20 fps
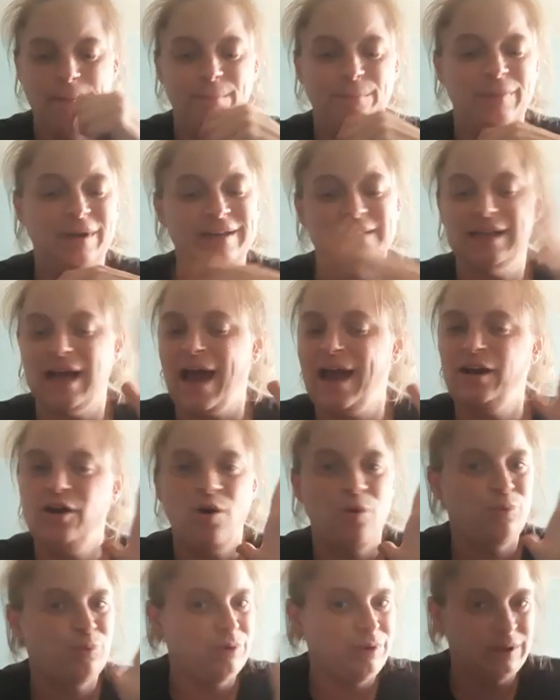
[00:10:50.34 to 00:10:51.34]
Because I
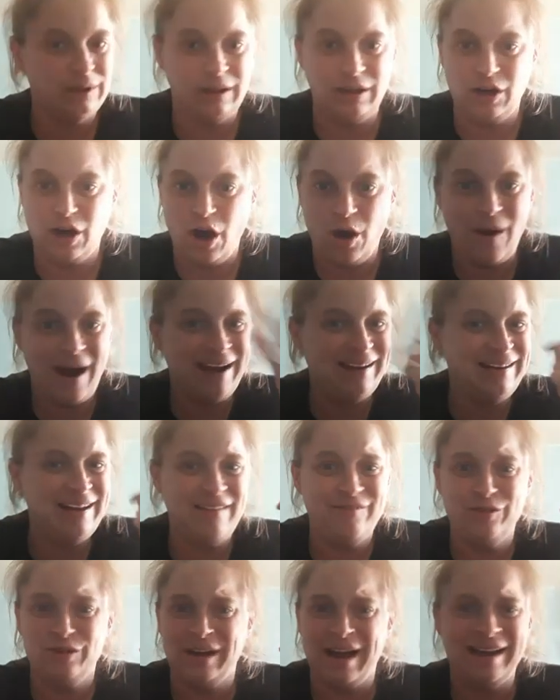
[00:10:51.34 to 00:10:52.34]
don't really know. I
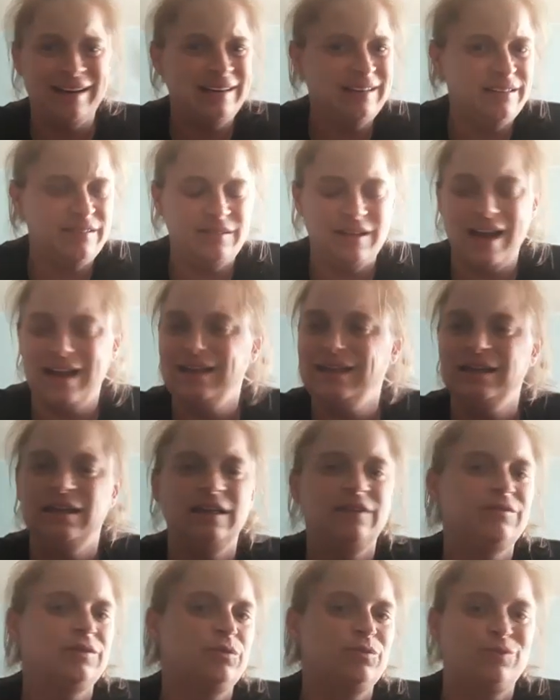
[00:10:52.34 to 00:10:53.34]
didn't
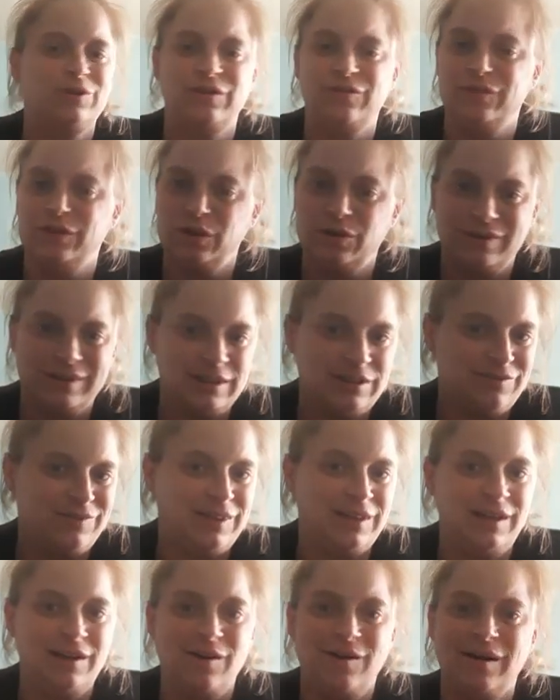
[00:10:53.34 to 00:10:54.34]
even review his
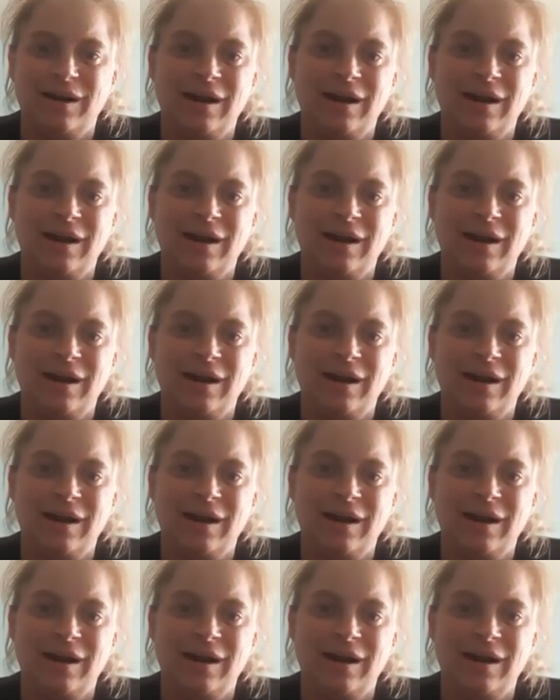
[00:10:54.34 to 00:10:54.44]
video.